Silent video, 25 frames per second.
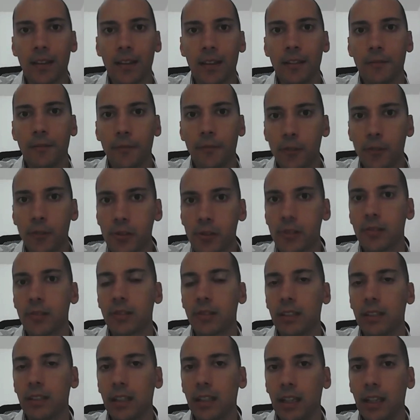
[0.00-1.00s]

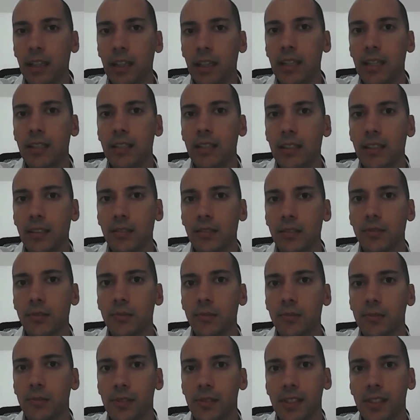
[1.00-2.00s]
unfortunately leading
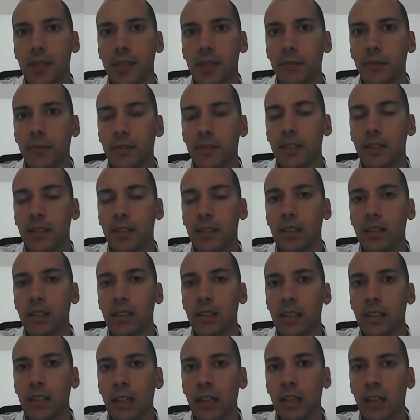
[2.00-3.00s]
to some of
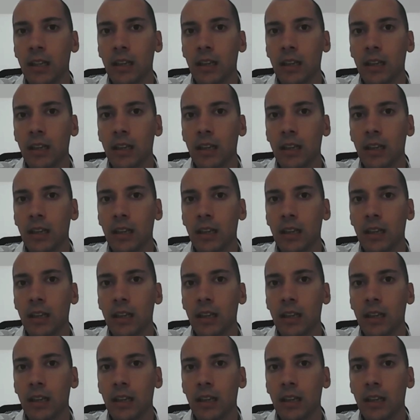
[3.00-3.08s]
the